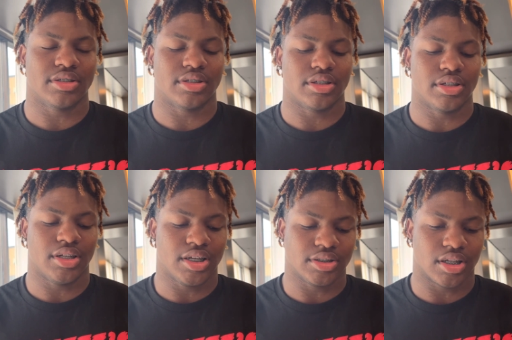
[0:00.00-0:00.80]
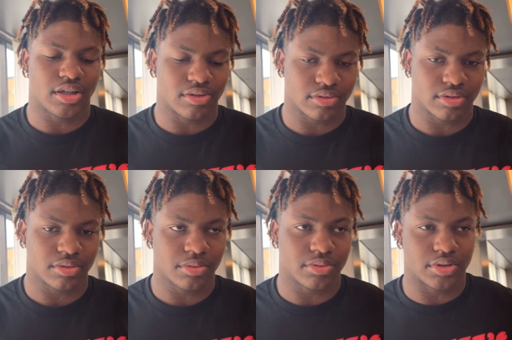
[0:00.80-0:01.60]
see it last night on,
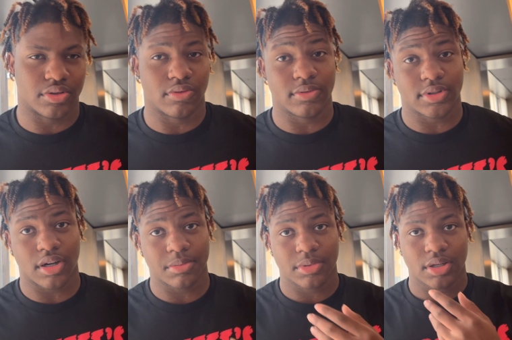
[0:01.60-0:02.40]
we went to the rooftop.